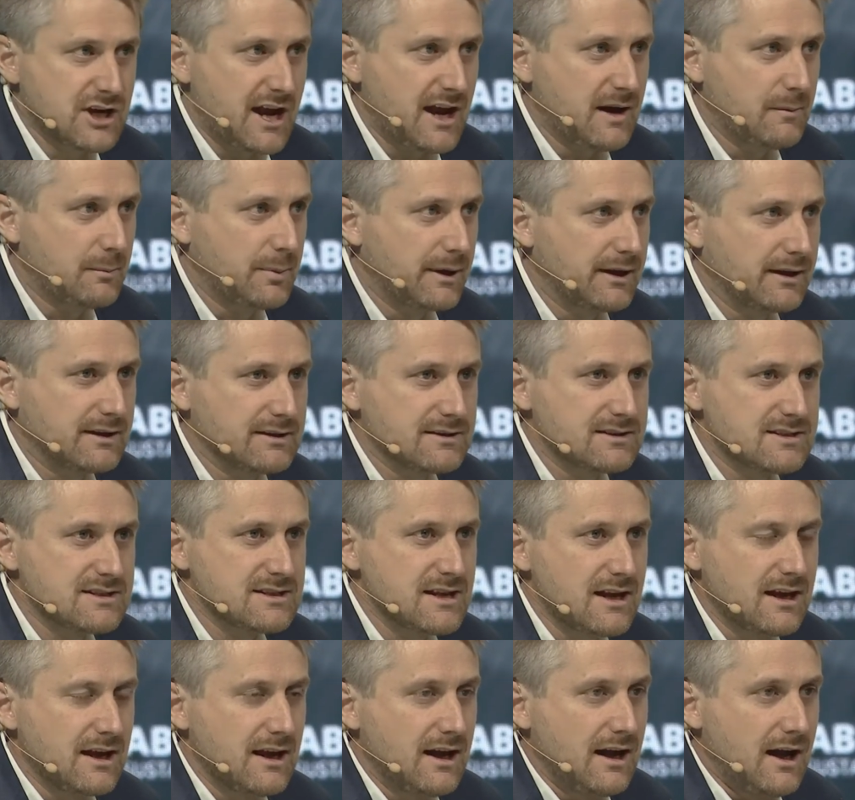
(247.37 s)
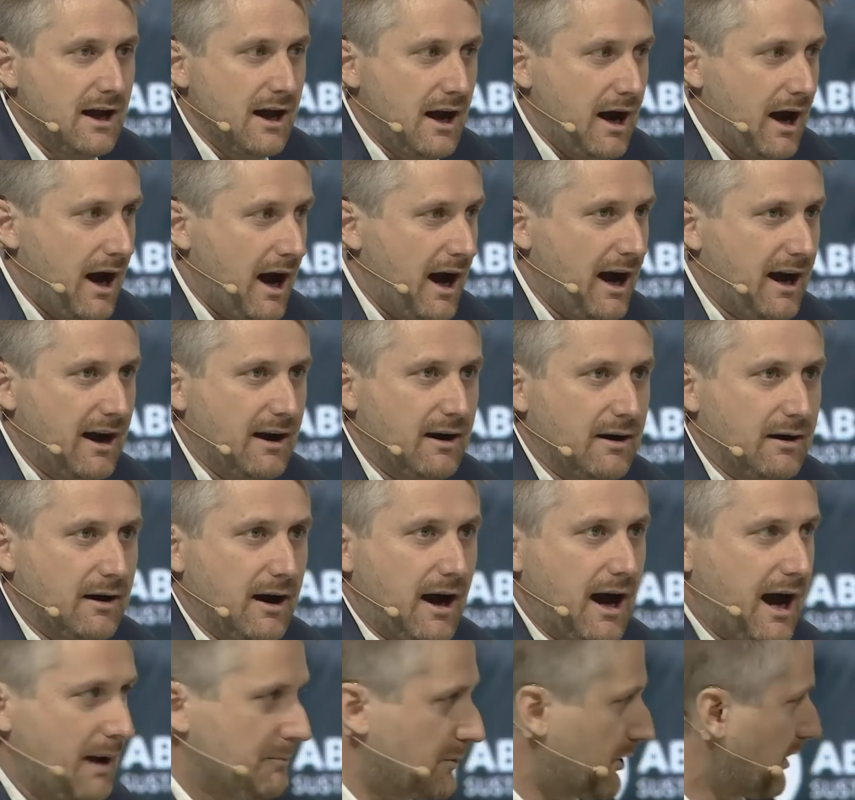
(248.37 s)
champions.
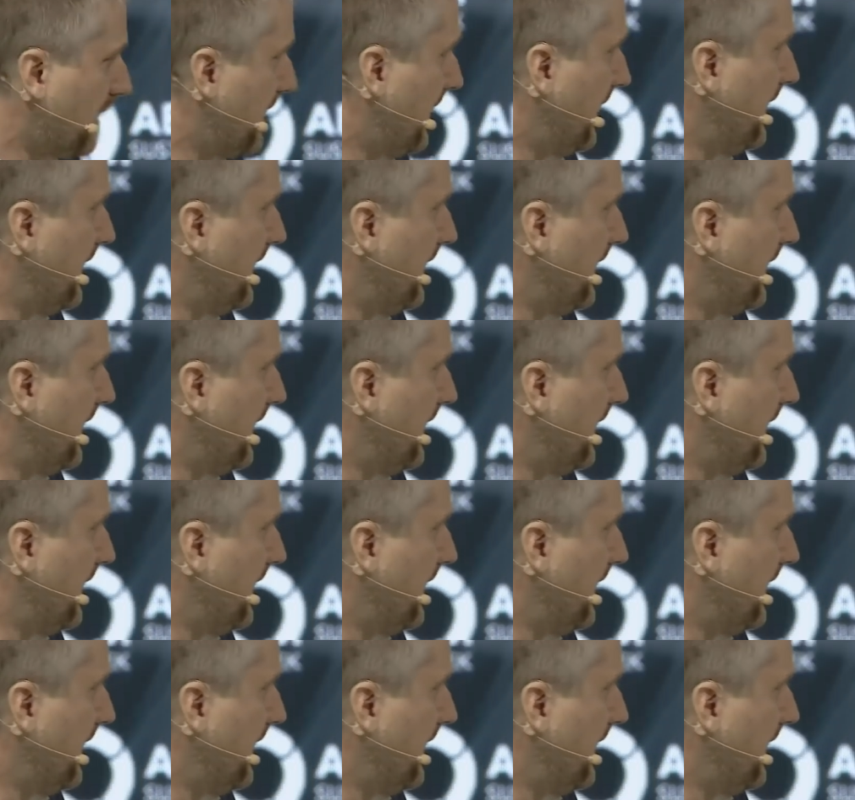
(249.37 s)
I'm